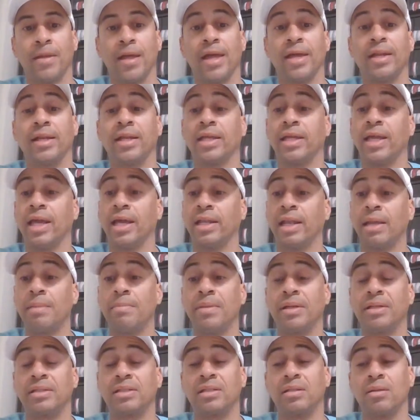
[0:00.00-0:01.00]
And again, they
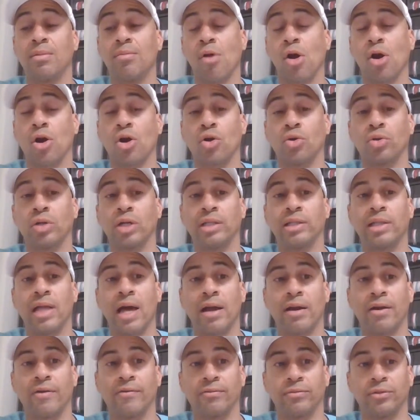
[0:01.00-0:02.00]
missing the mark on a
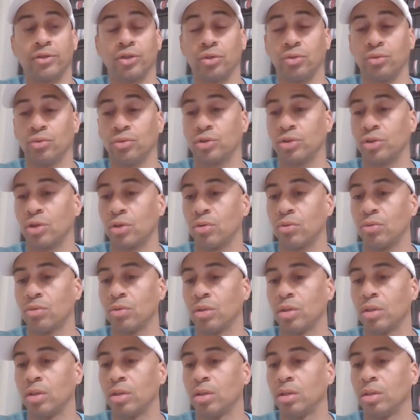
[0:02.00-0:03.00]
lot of them too. So
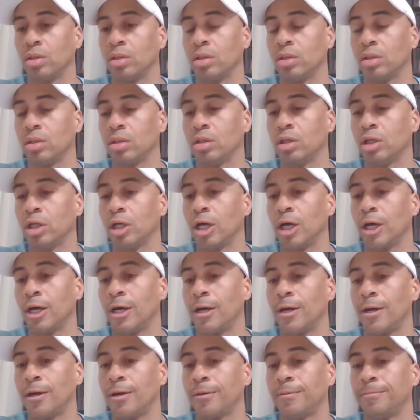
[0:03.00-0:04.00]

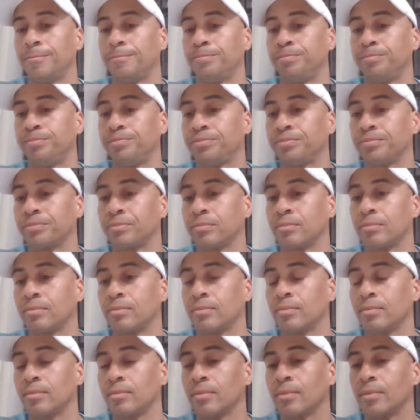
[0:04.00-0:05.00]

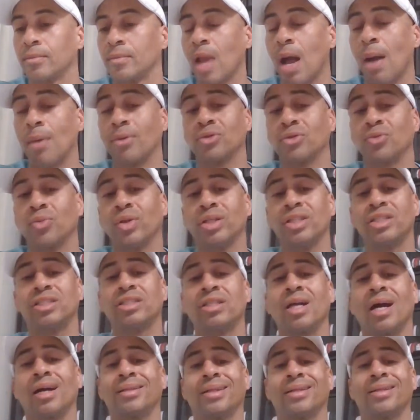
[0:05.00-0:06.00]
I was really
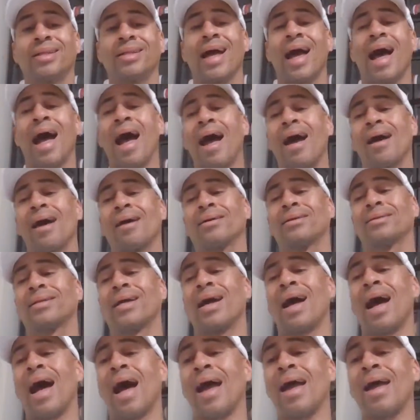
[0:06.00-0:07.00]
shocked at the high
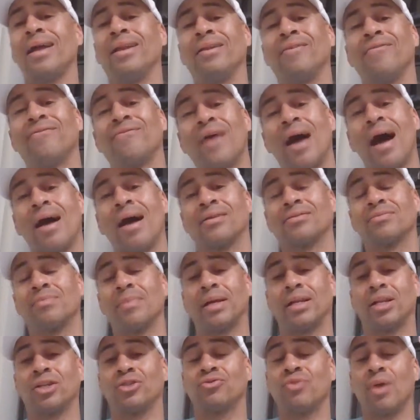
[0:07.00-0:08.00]
85s,
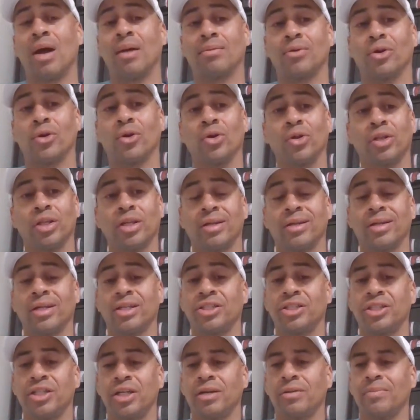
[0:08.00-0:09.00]
man, that dropped earlier
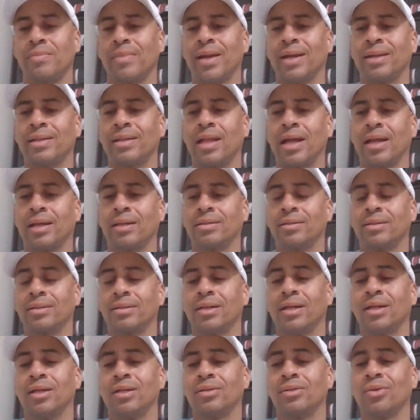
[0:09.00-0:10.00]
this year, man. Like,
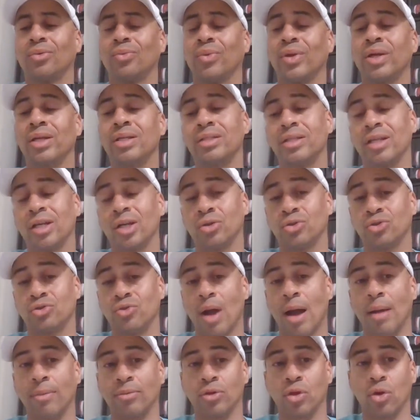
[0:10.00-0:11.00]
the resale
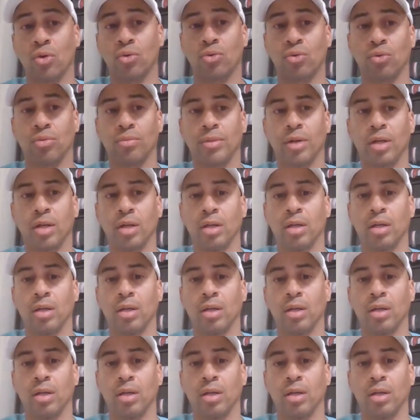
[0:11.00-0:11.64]
dropped on them.